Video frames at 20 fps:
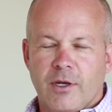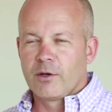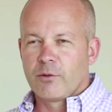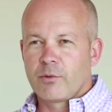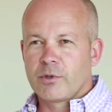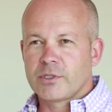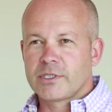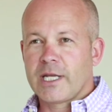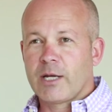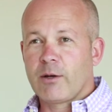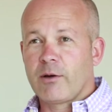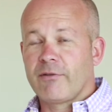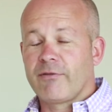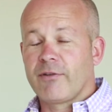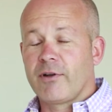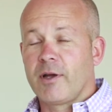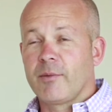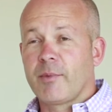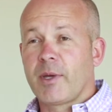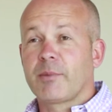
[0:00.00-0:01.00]
Whereas now I
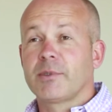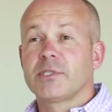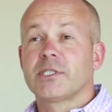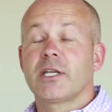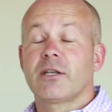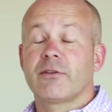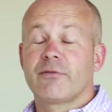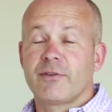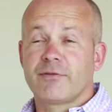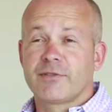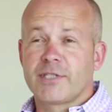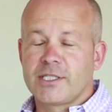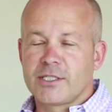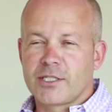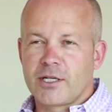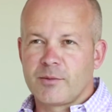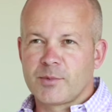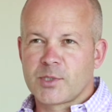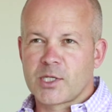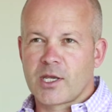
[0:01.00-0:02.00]
fly maybe 10 or 15
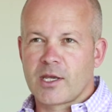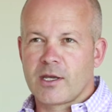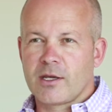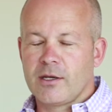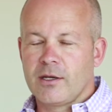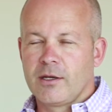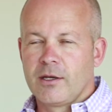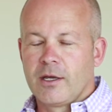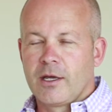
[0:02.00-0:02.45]
times a year.